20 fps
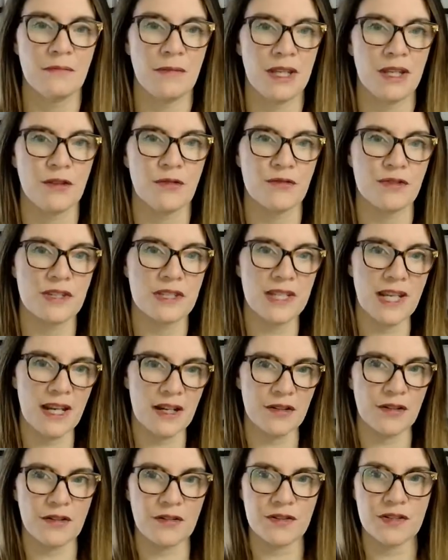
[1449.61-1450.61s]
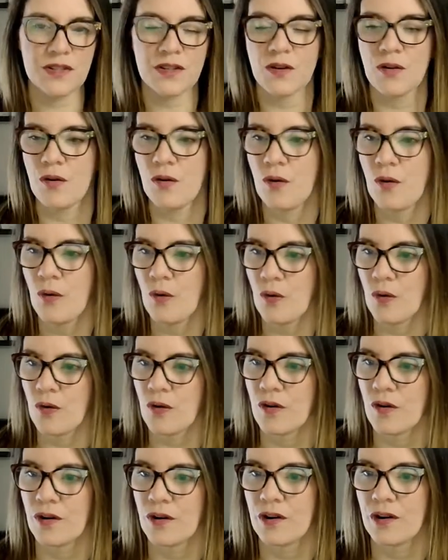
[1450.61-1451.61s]
meet your standards,
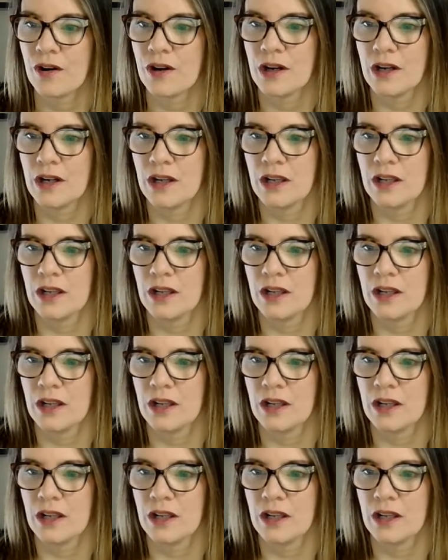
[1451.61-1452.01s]
or